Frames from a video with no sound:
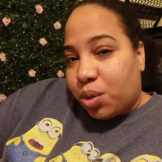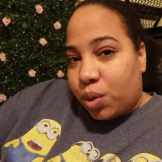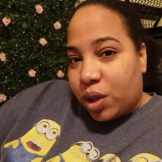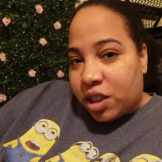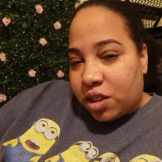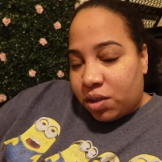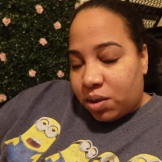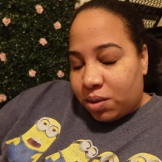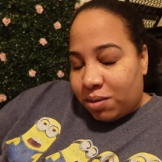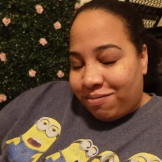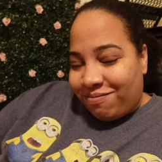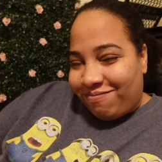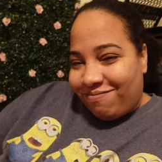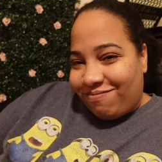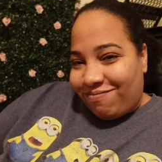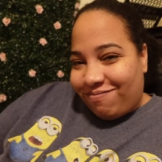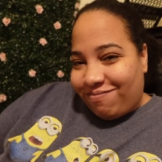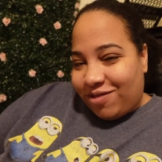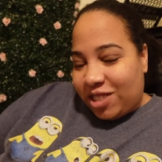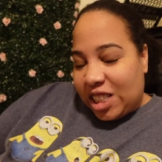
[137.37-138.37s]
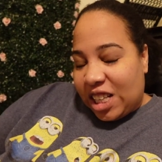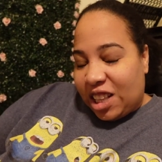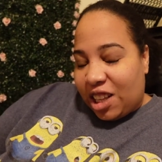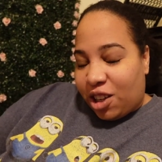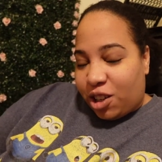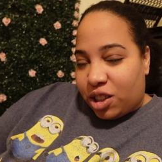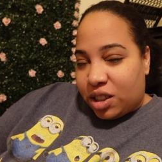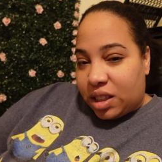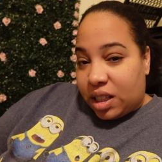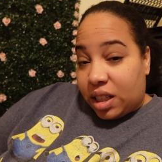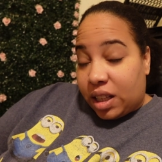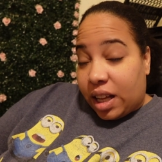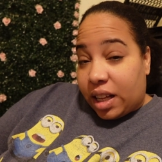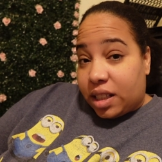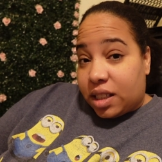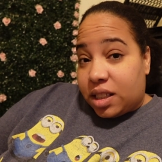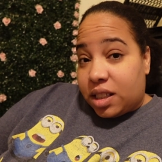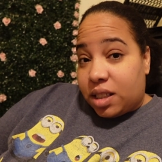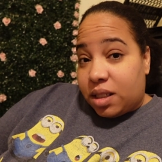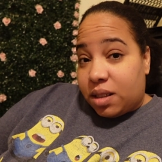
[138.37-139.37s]
a whistle. She learns that
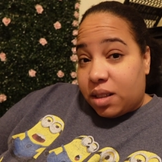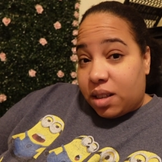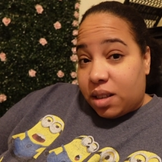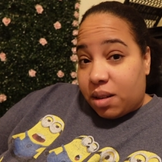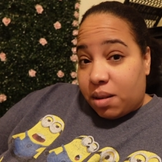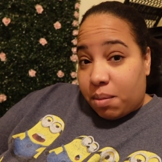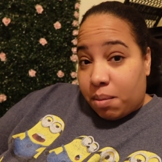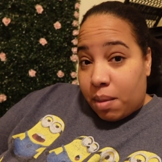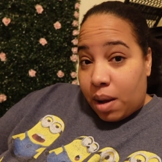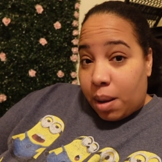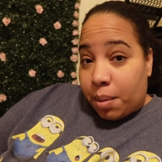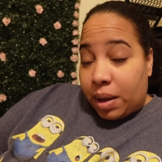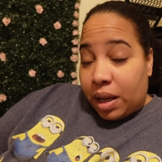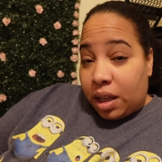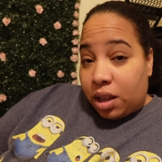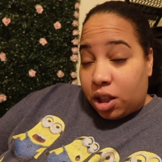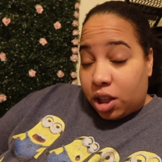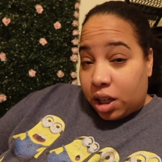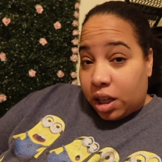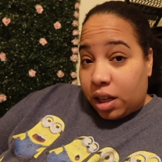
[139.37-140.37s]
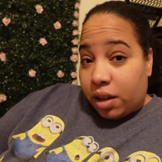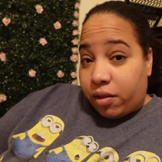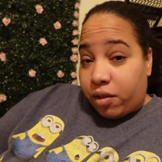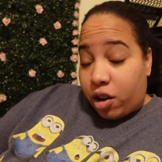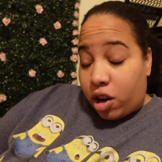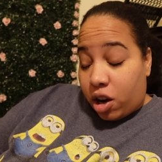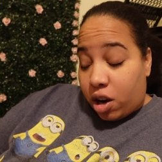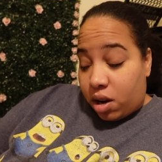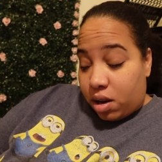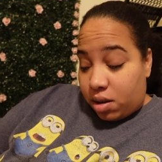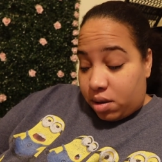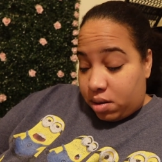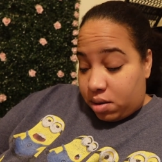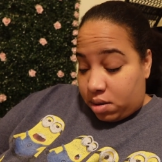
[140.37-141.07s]
that's mommy looking for her.